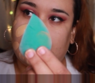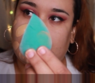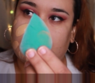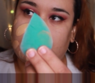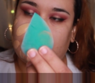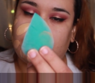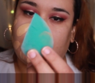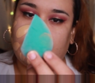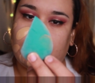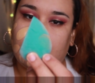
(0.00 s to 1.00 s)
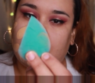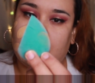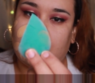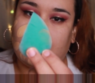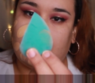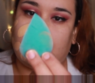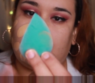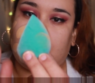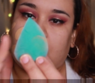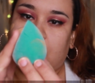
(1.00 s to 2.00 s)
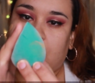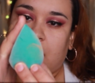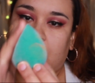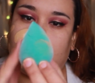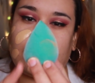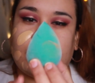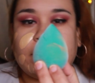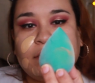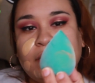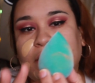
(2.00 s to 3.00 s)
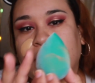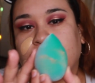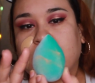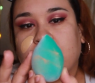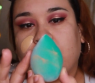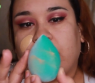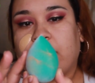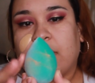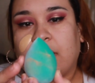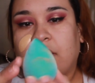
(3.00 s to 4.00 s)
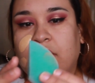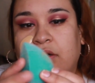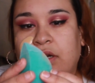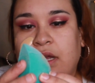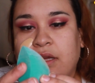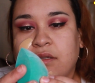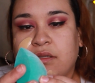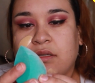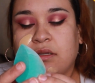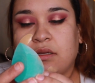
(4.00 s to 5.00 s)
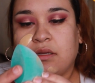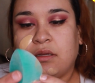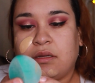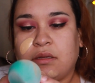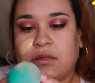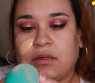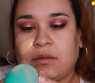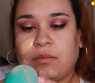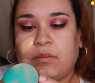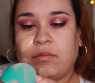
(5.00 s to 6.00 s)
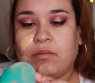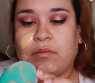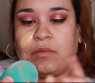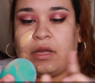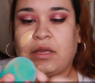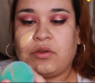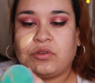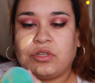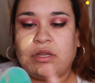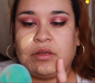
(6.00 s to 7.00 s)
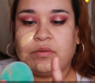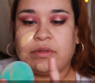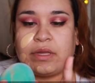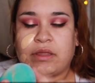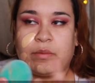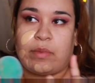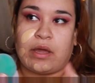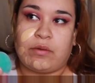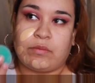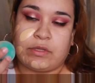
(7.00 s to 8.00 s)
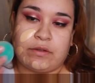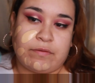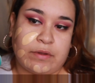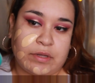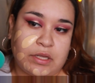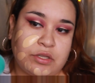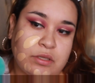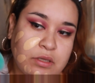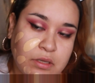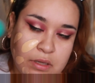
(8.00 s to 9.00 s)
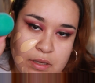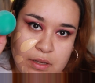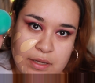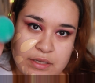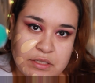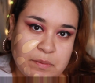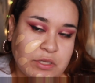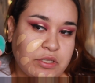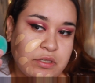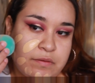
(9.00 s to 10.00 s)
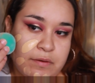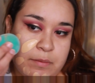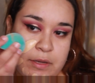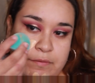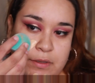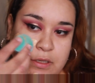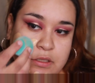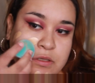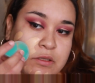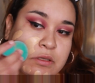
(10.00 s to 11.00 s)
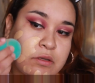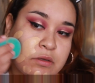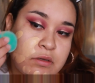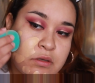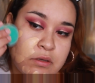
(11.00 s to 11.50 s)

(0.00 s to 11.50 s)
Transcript: like a teardrop. I'm guessing that this is good for like the under eyes. I usually use like the bottoms of foundation, sponges for my foundation, so.